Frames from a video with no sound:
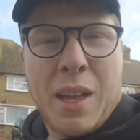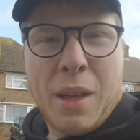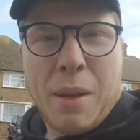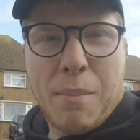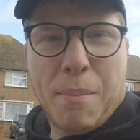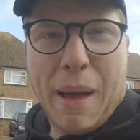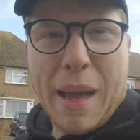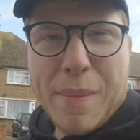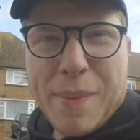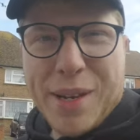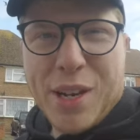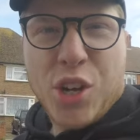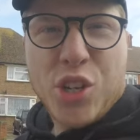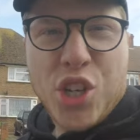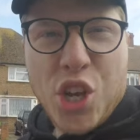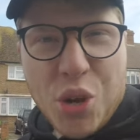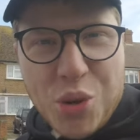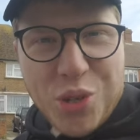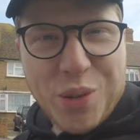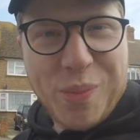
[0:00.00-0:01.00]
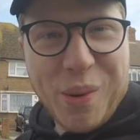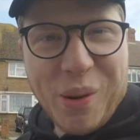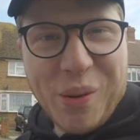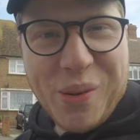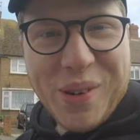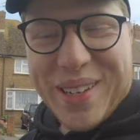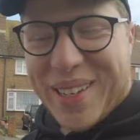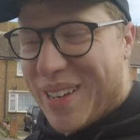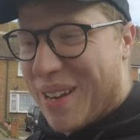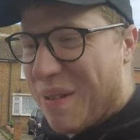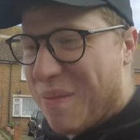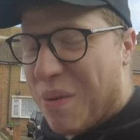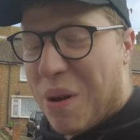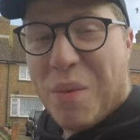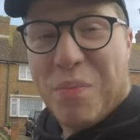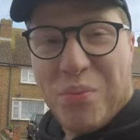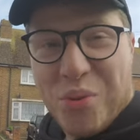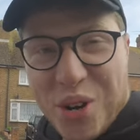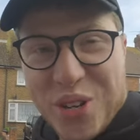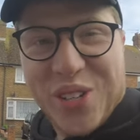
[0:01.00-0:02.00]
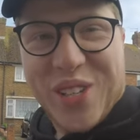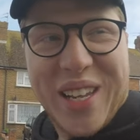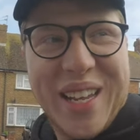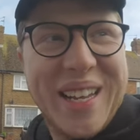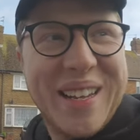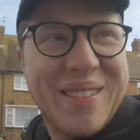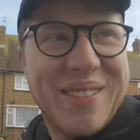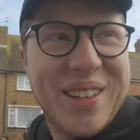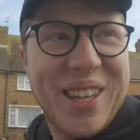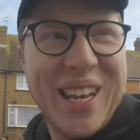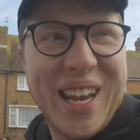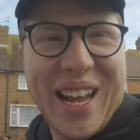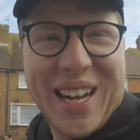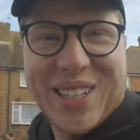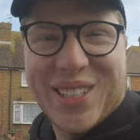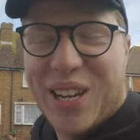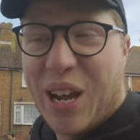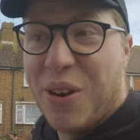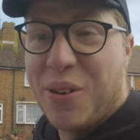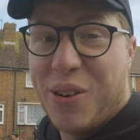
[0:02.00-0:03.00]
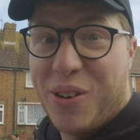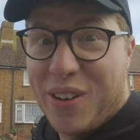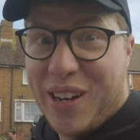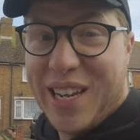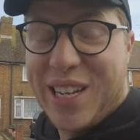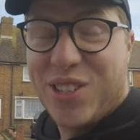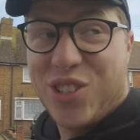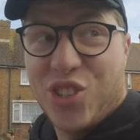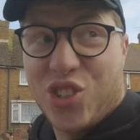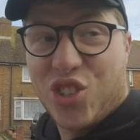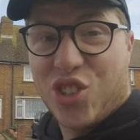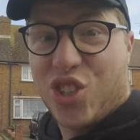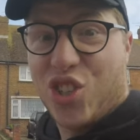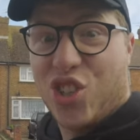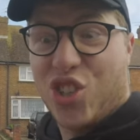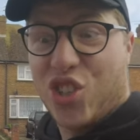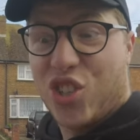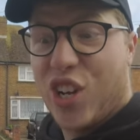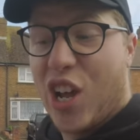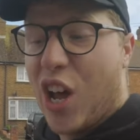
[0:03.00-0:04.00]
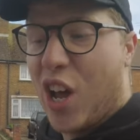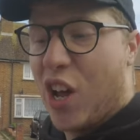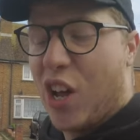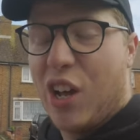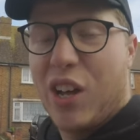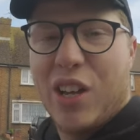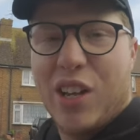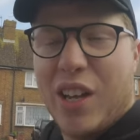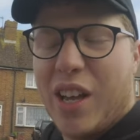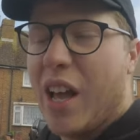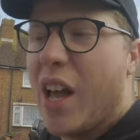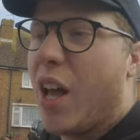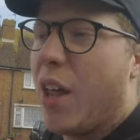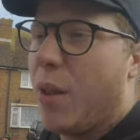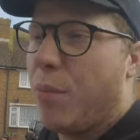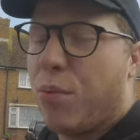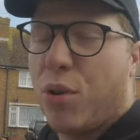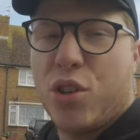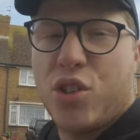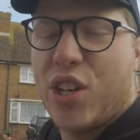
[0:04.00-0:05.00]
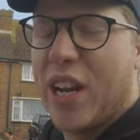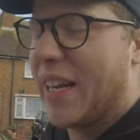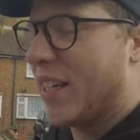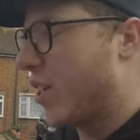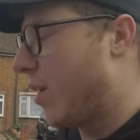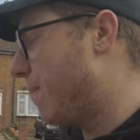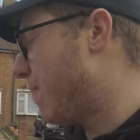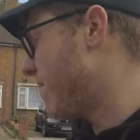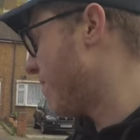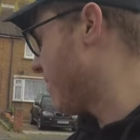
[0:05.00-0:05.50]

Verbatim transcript: maybe not usable but pretty for the next owner at least to start uh, the project on